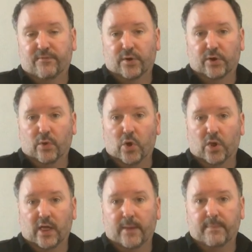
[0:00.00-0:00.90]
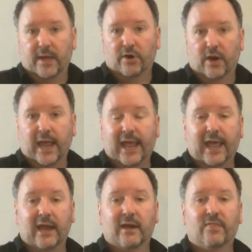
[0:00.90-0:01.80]
for you a whole lot better,
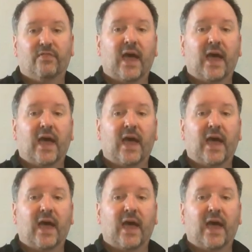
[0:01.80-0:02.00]
and